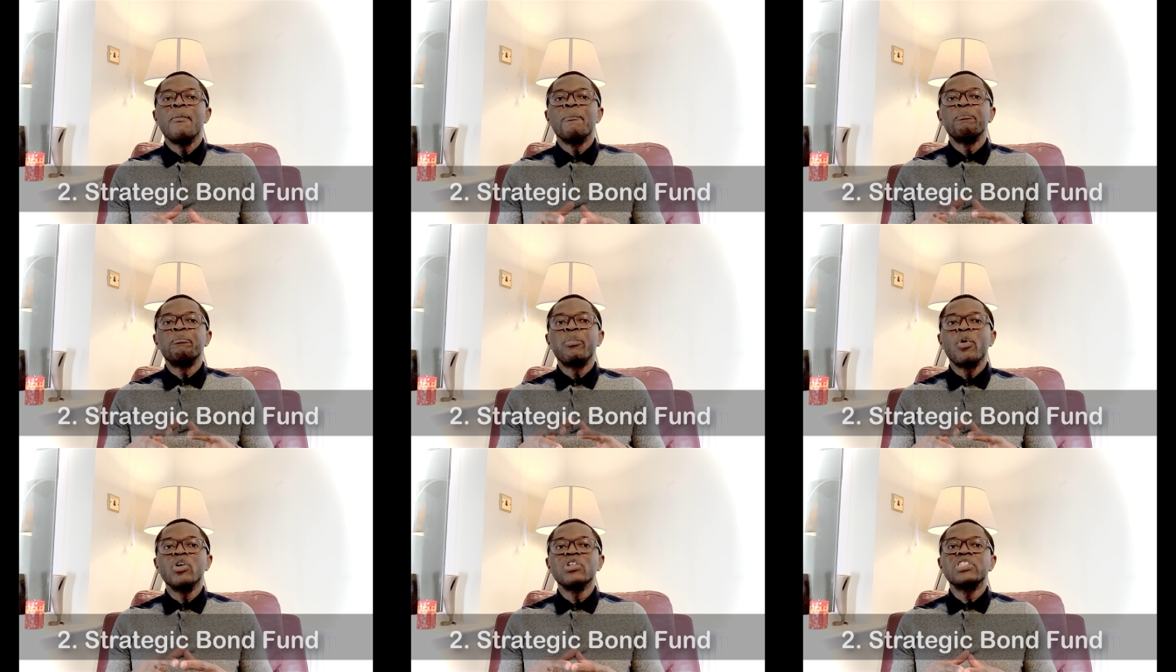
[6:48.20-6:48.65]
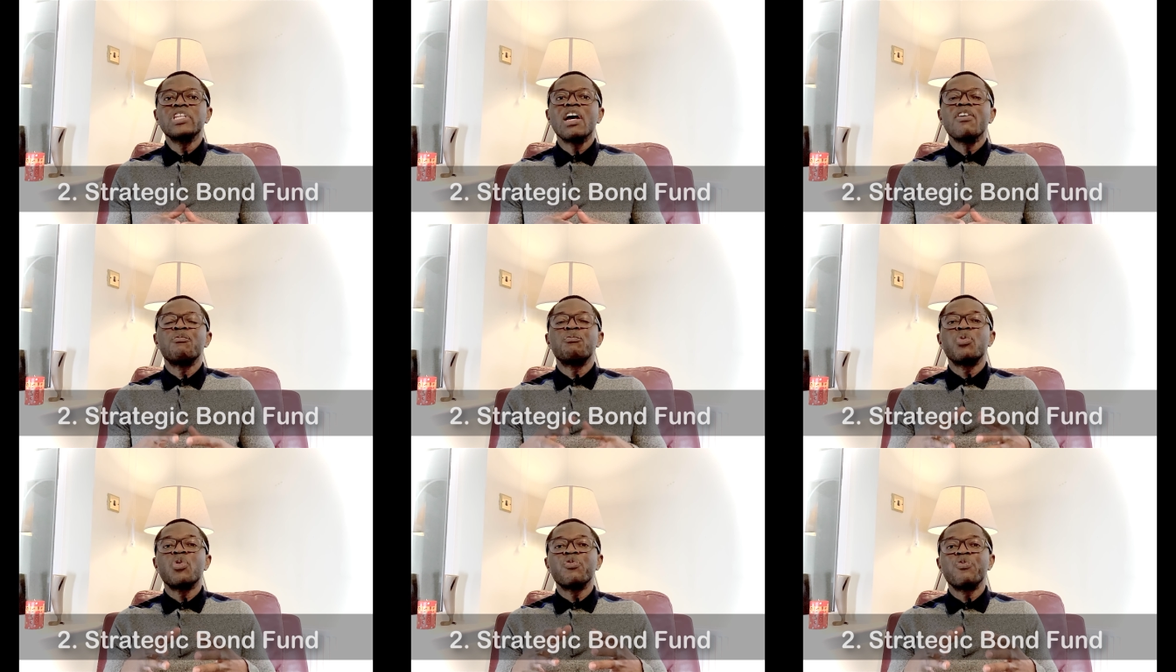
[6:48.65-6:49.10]
bonds
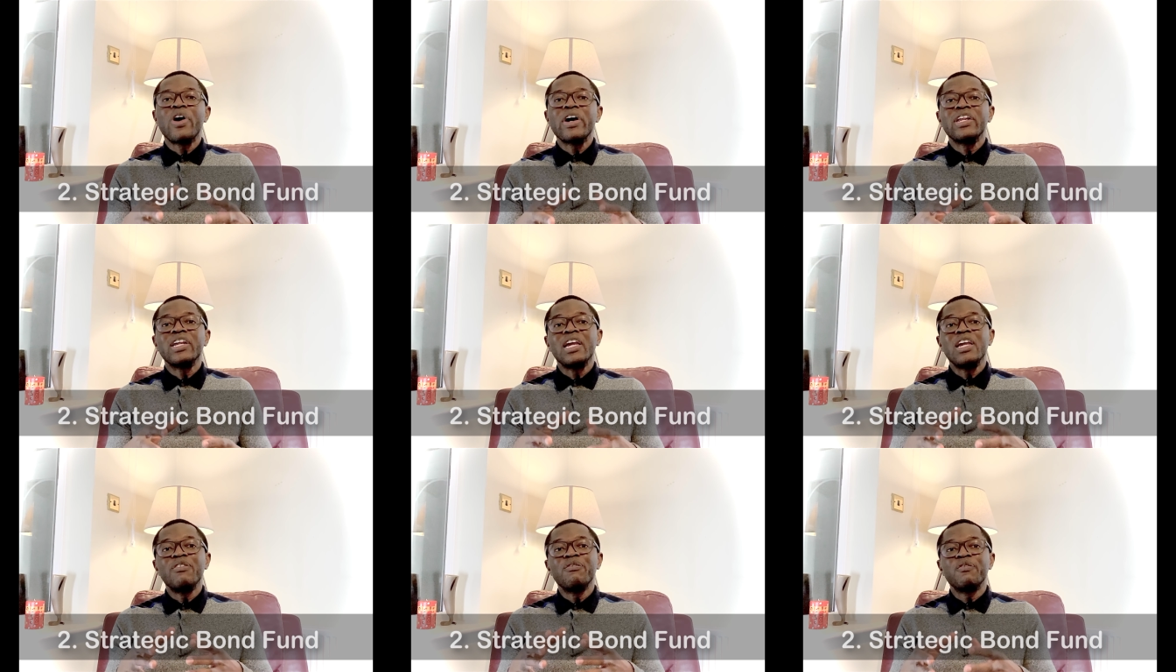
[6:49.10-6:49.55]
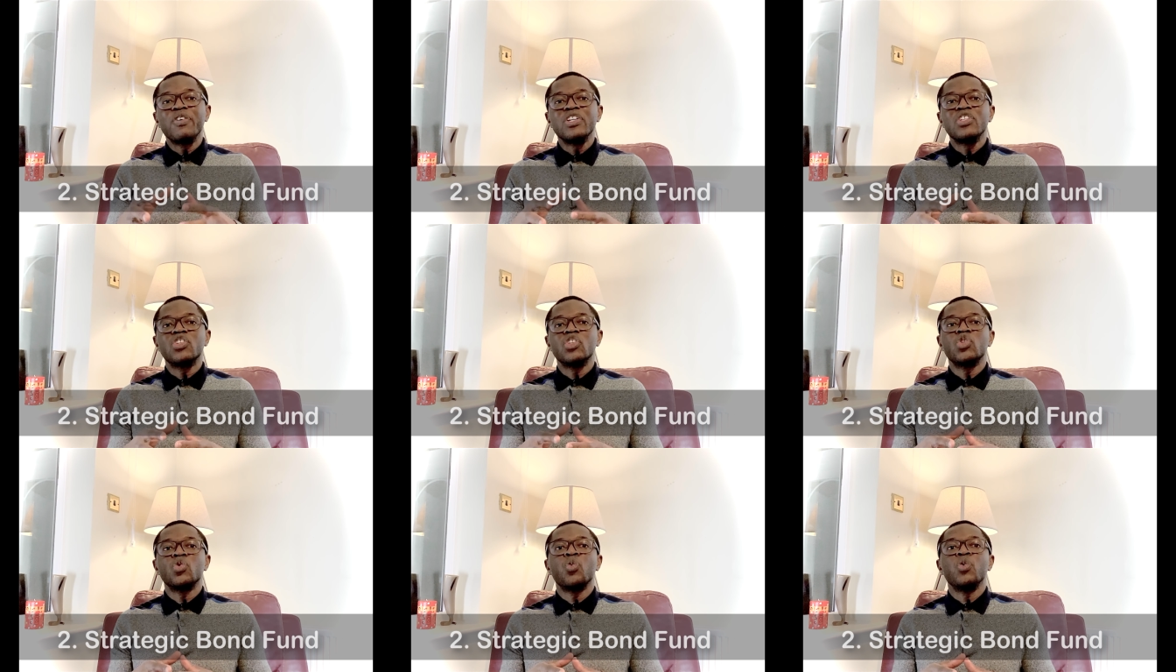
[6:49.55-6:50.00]
have provided
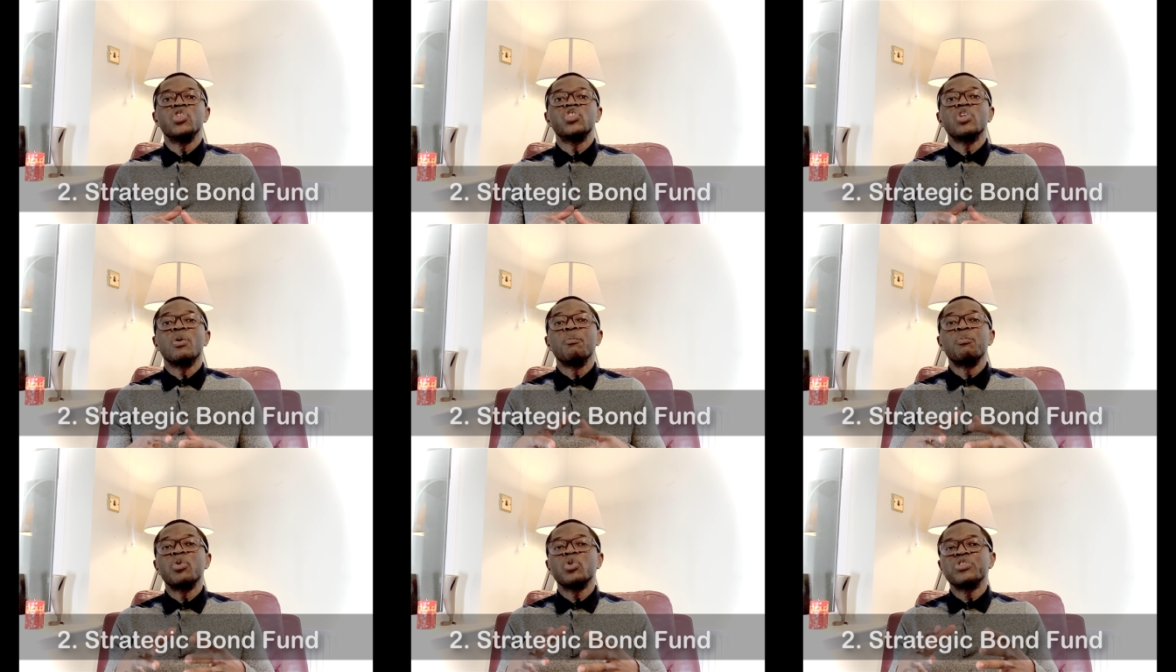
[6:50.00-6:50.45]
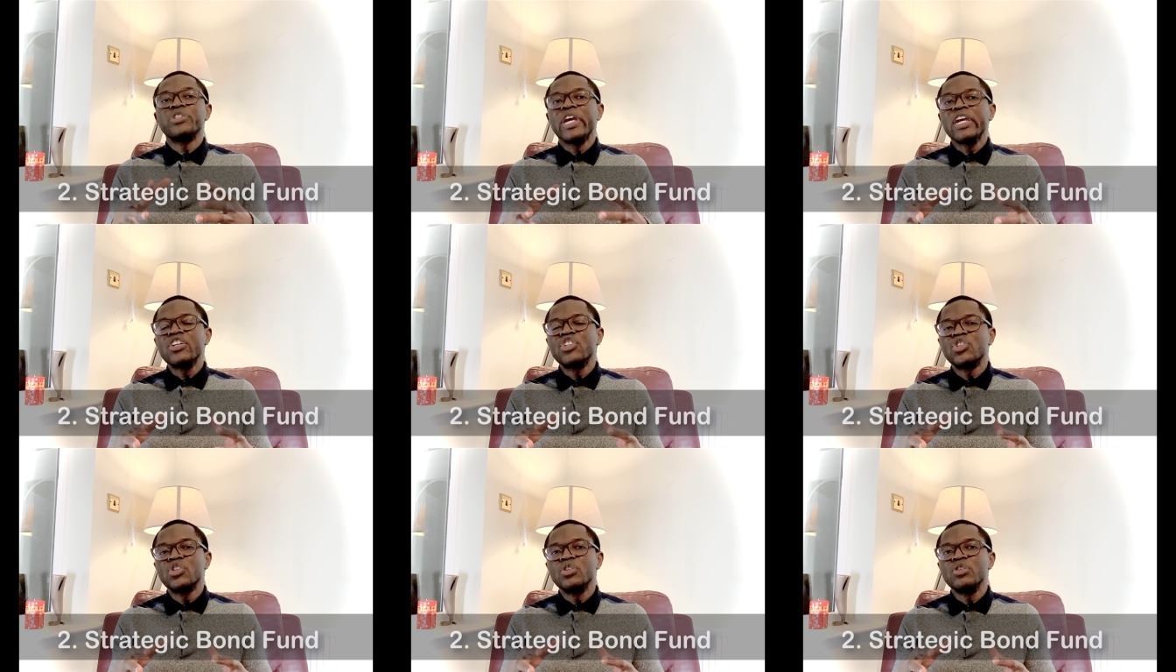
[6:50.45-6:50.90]
investors with some
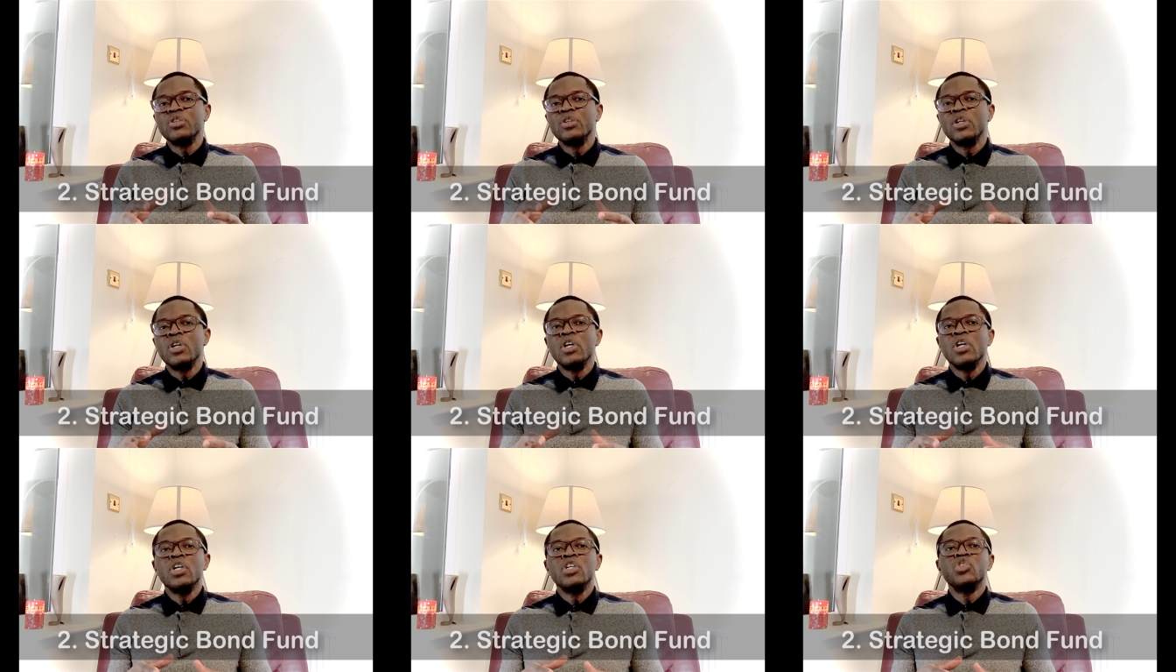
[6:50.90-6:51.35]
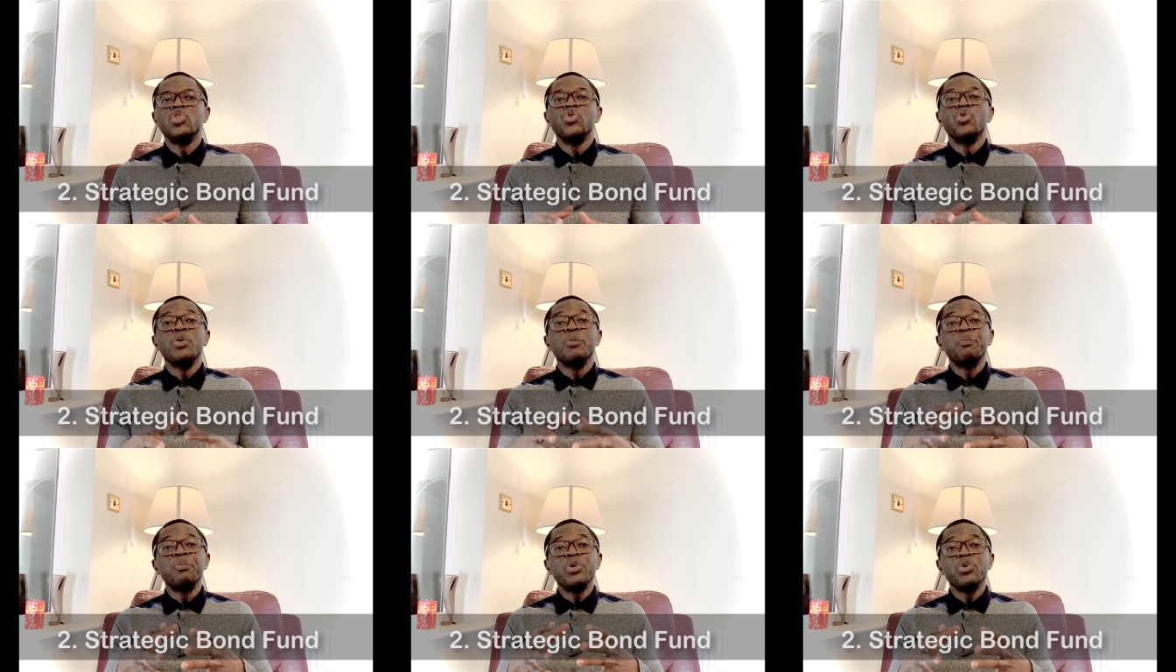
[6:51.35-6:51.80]
protection
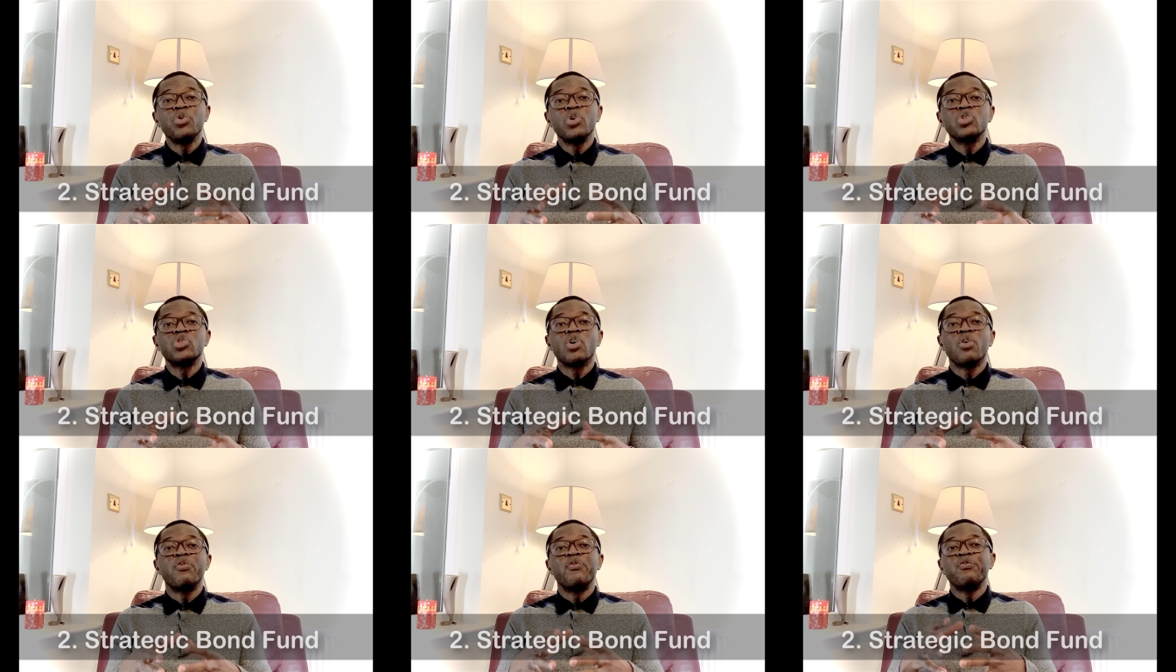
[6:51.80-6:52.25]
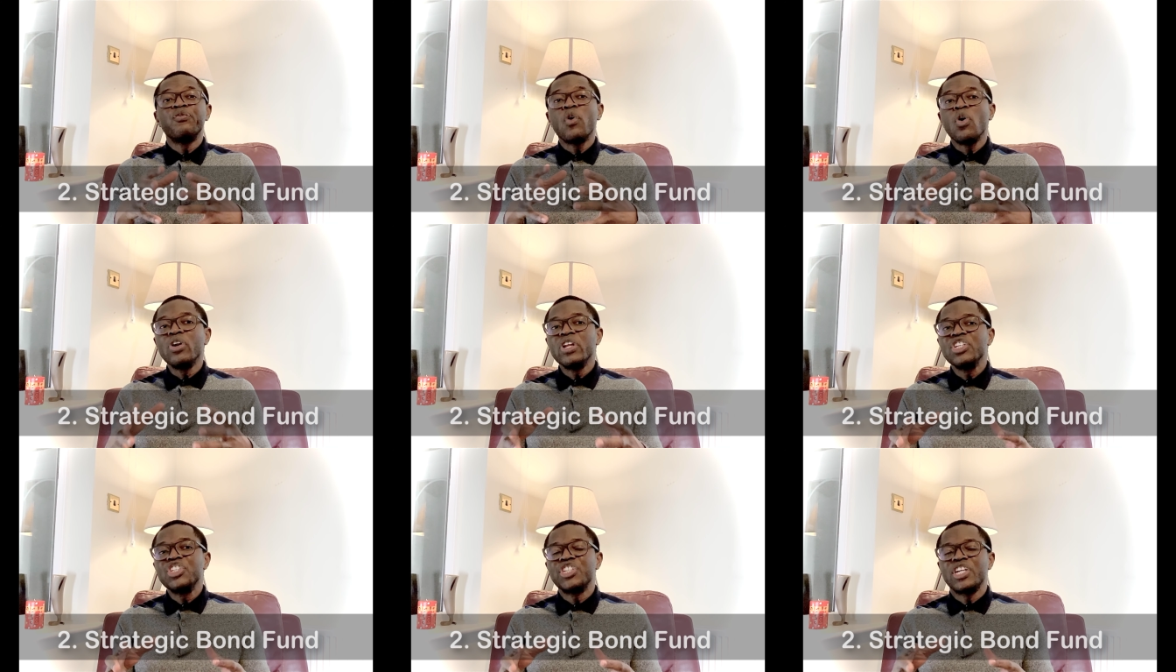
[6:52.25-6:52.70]
during periods of
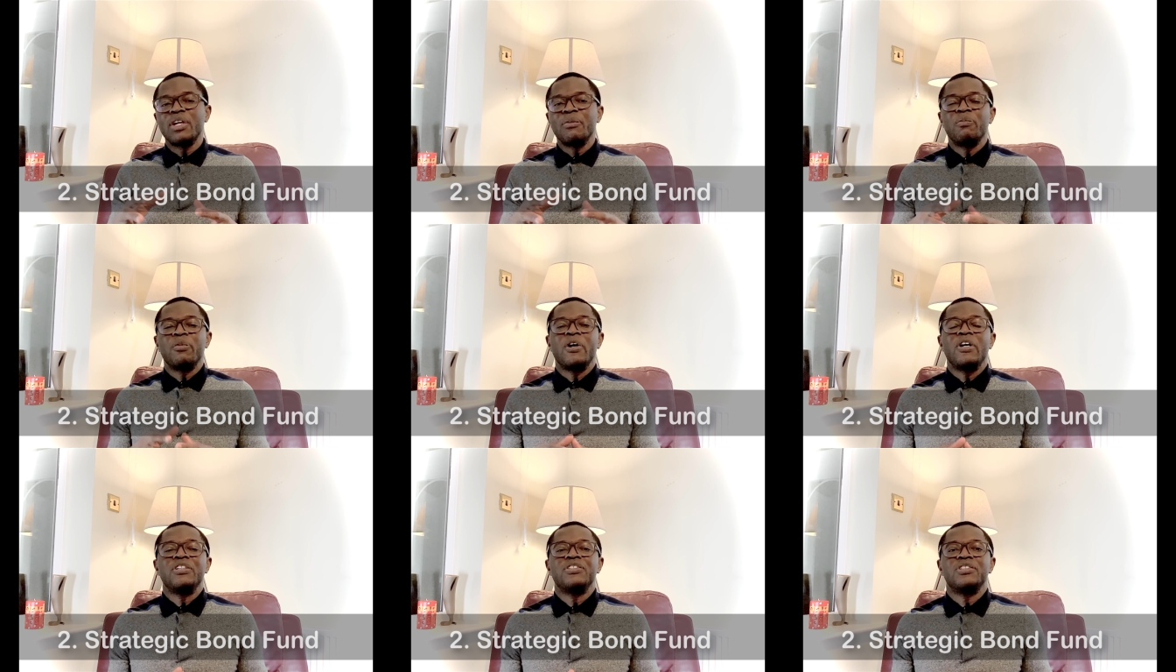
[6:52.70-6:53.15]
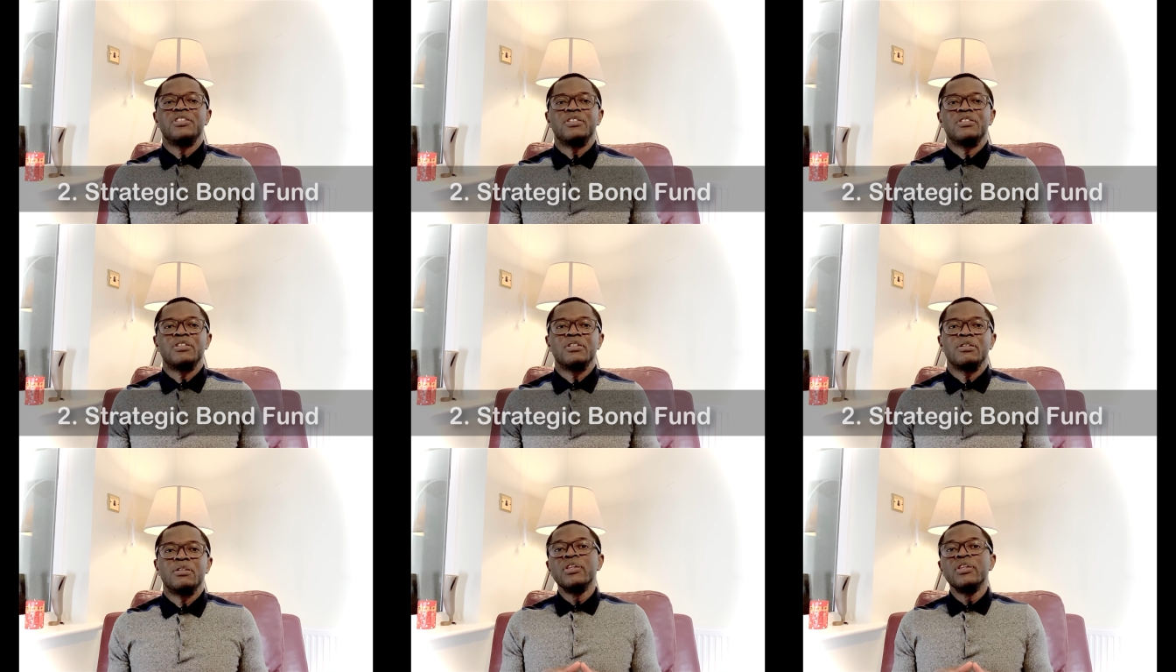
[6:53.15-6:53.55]
falling share prices.